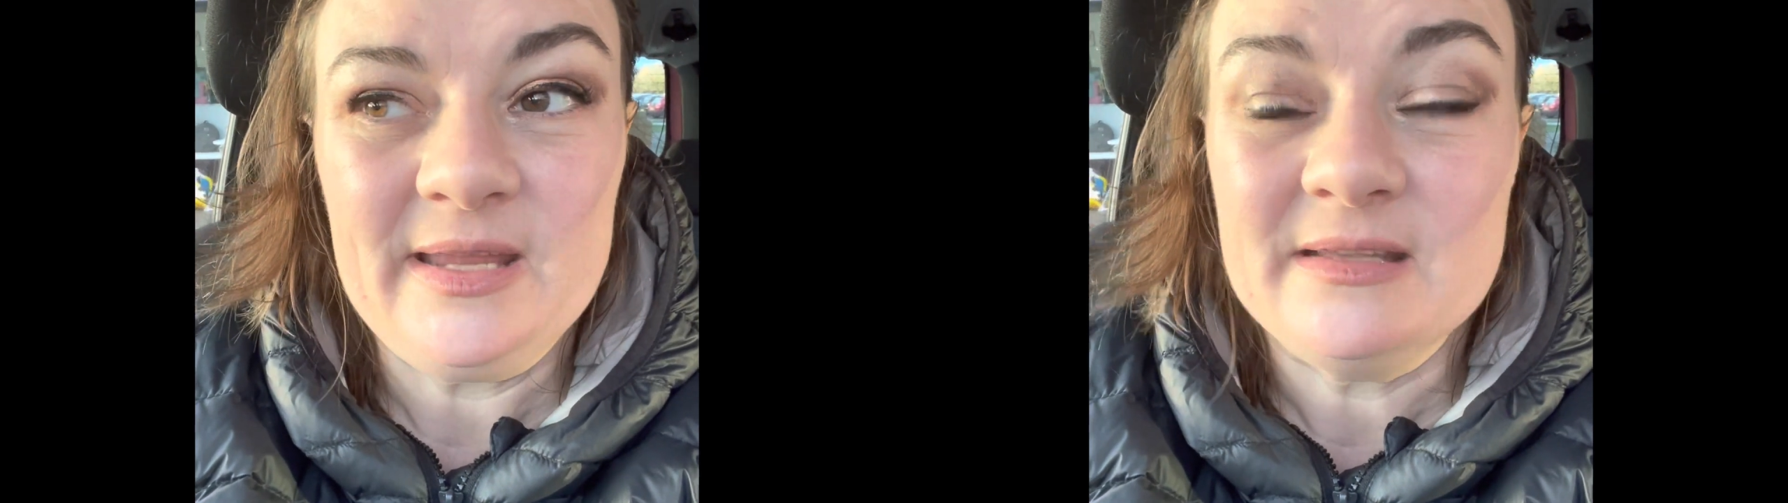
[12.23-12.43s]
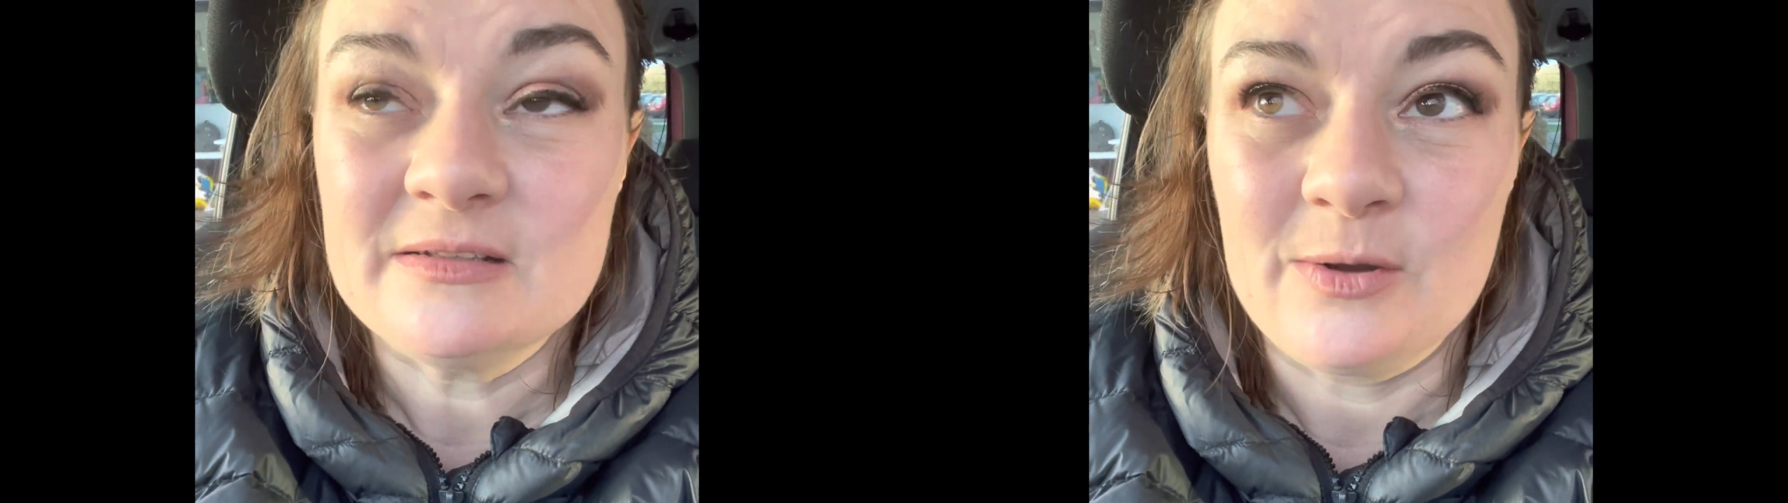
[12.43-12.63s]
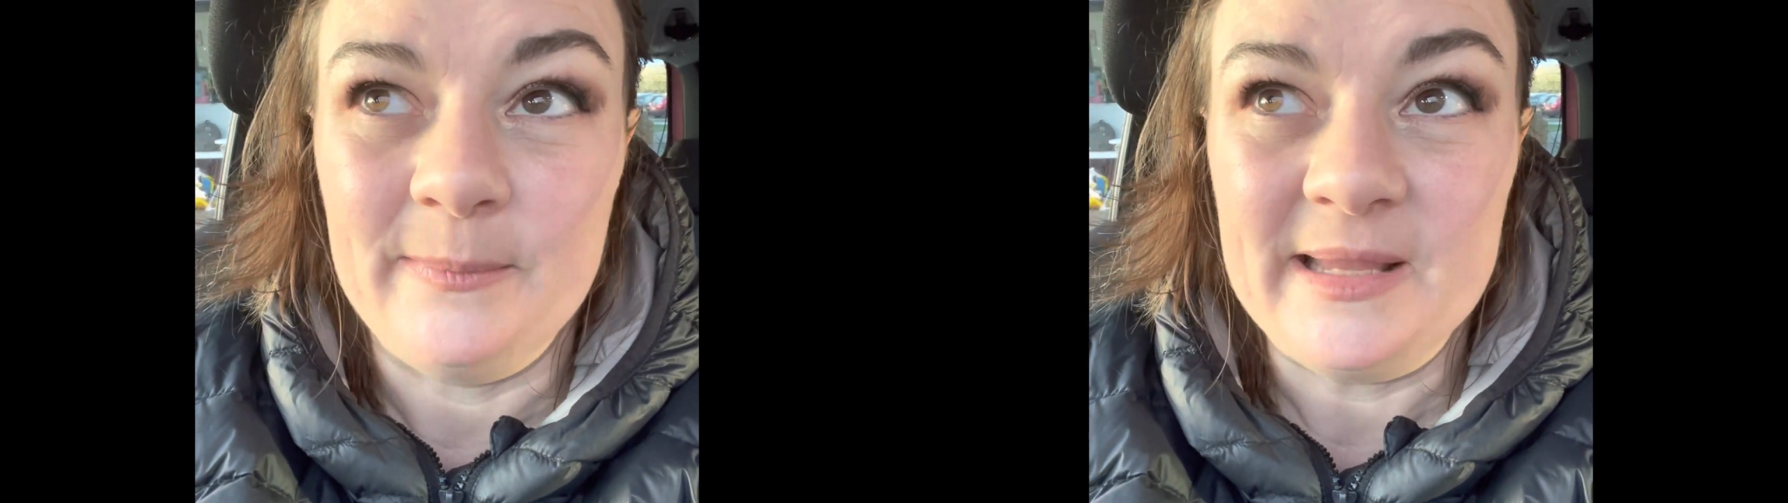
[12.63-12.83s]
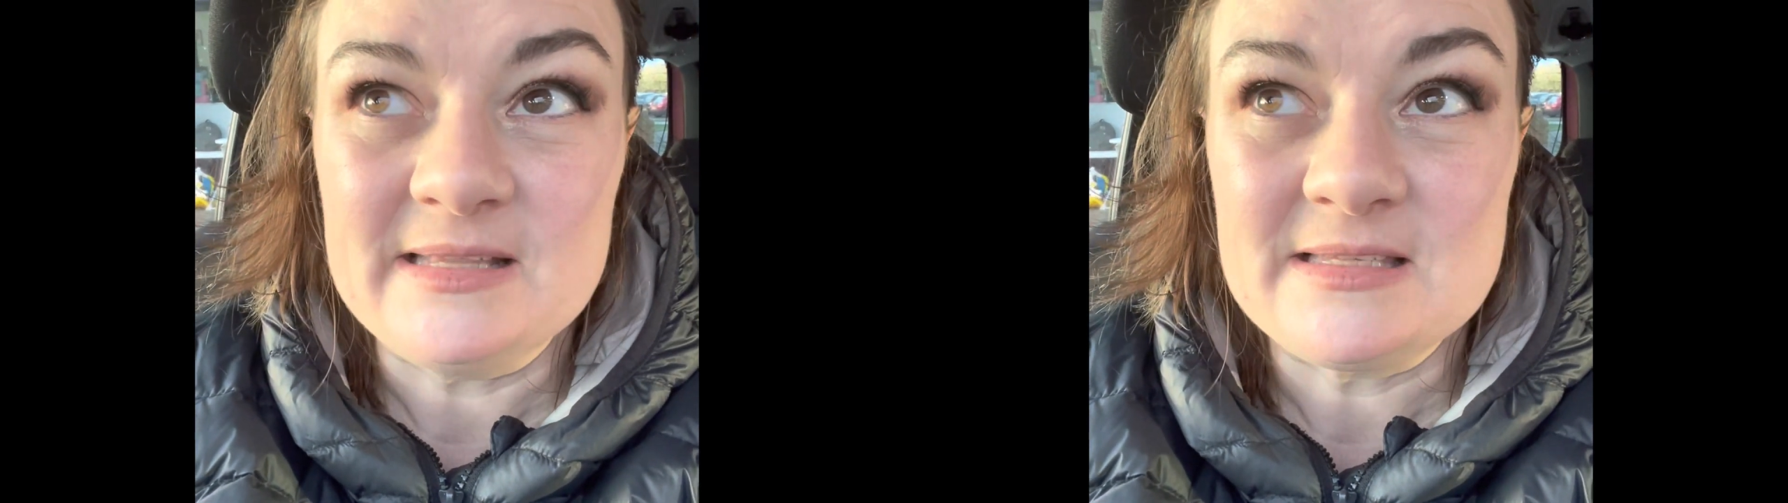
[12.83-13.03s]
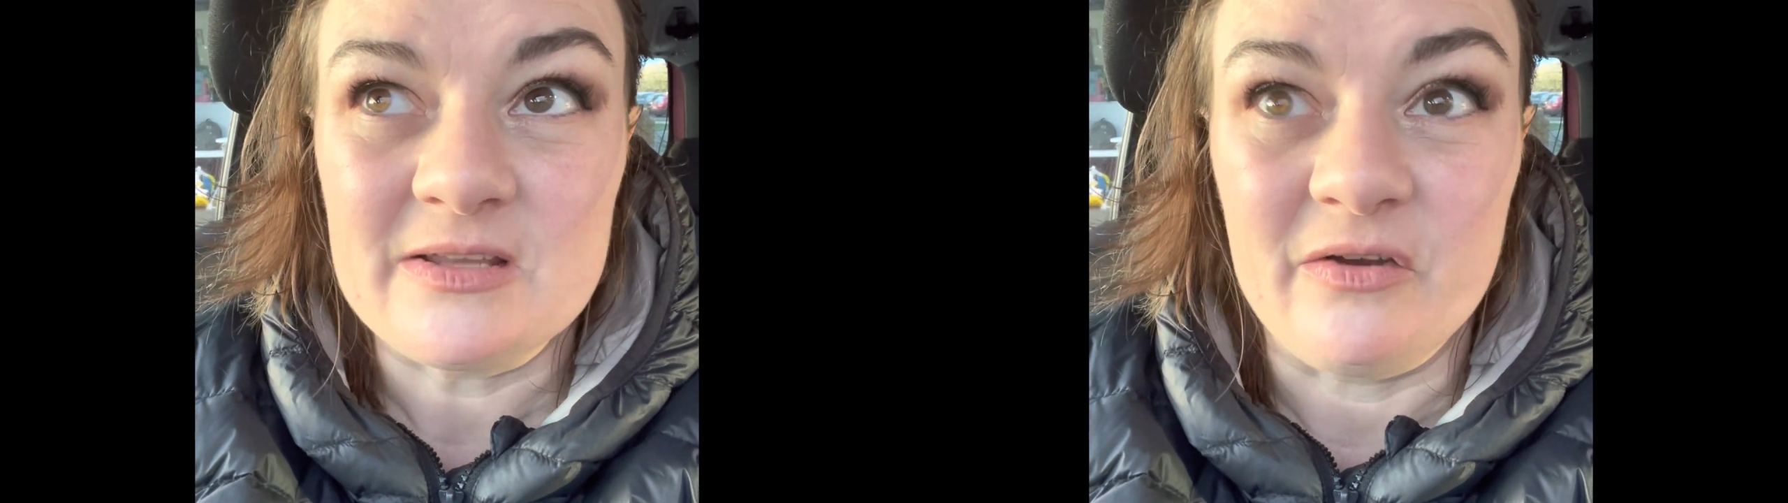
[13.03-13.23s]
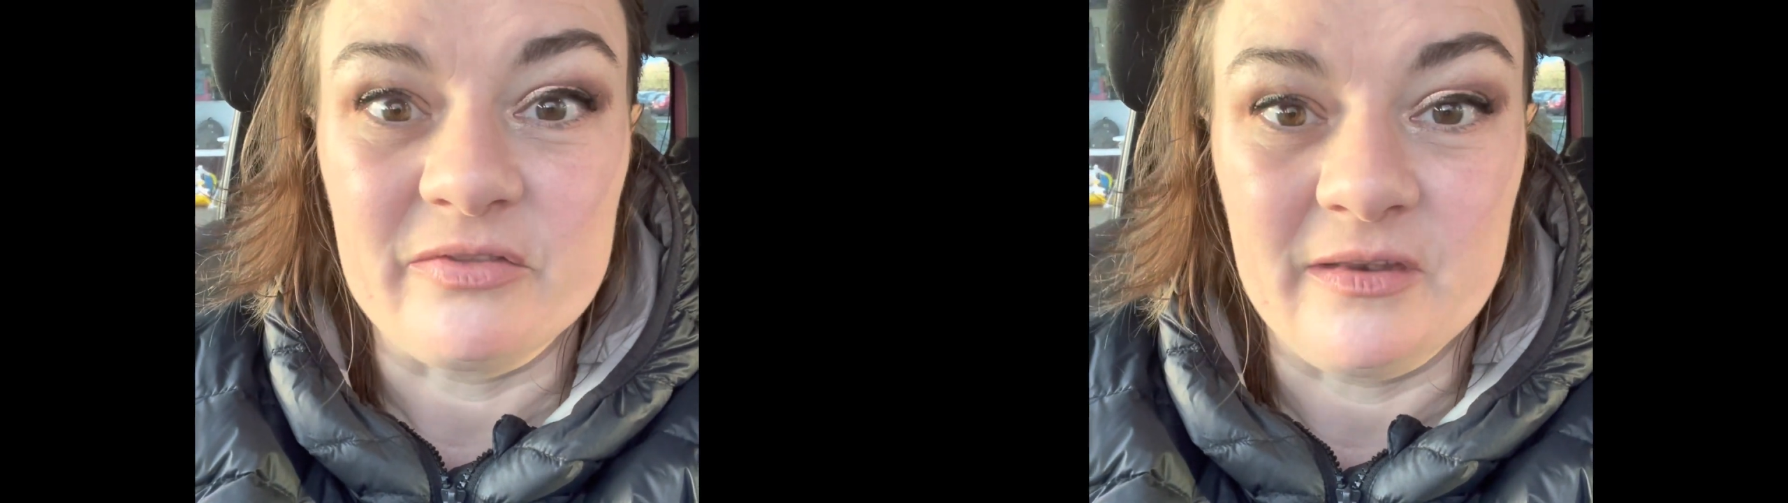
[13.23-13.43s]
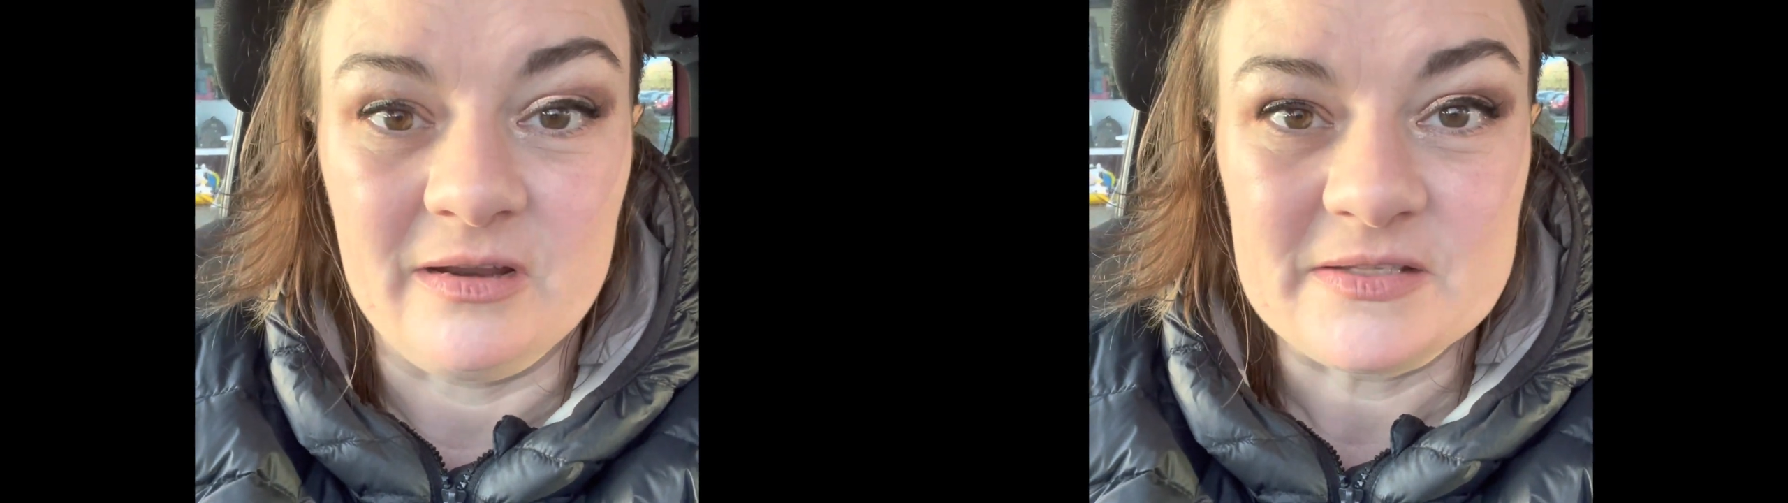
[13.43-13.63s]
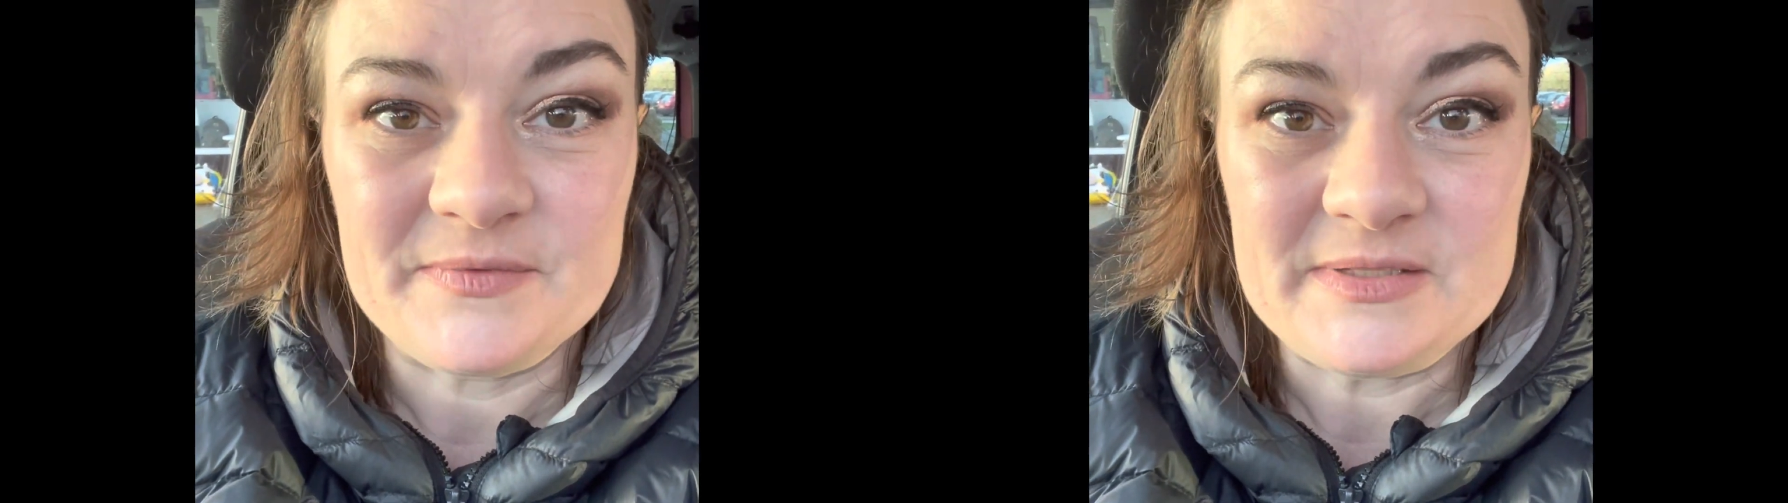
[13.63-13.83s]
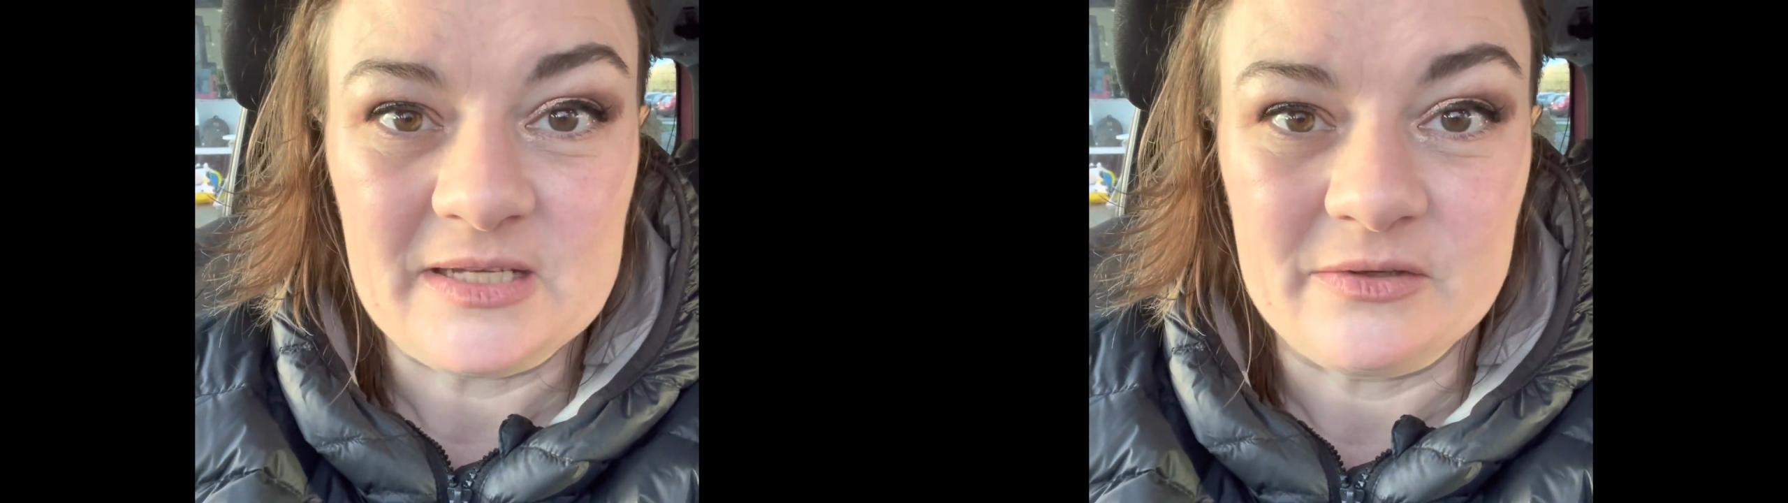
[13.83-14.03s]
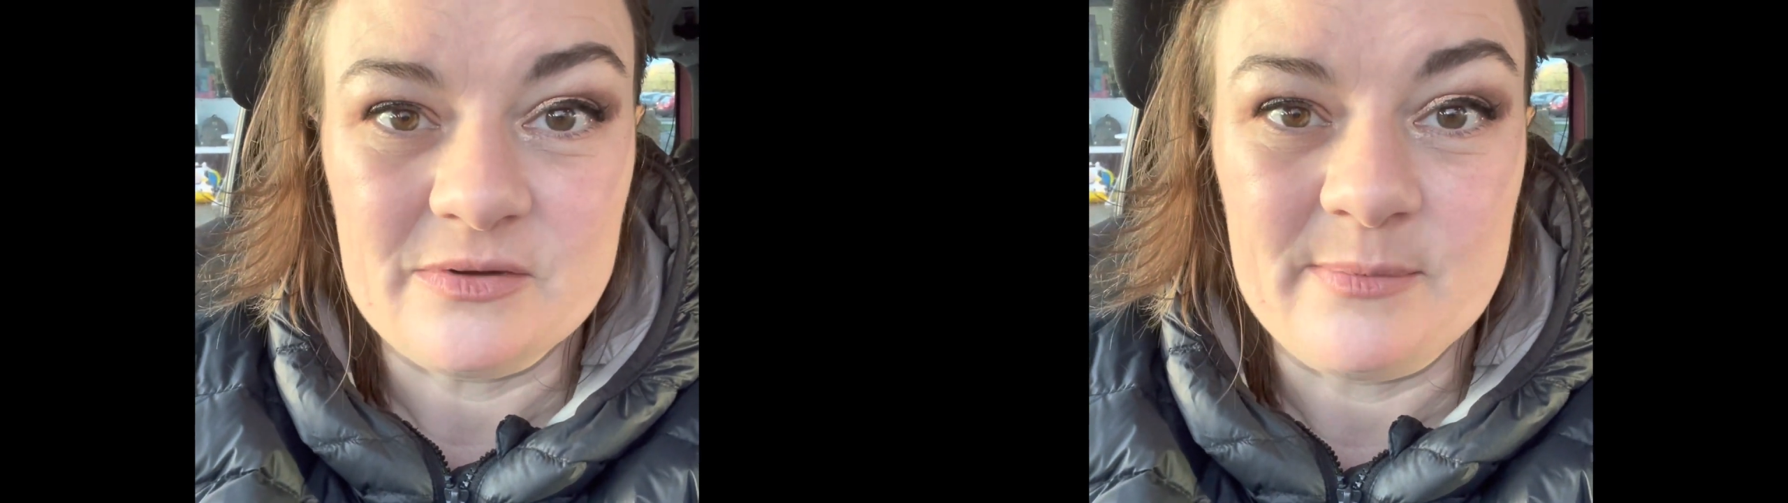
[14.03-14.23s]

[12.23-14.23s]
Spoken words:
in the comments of the last video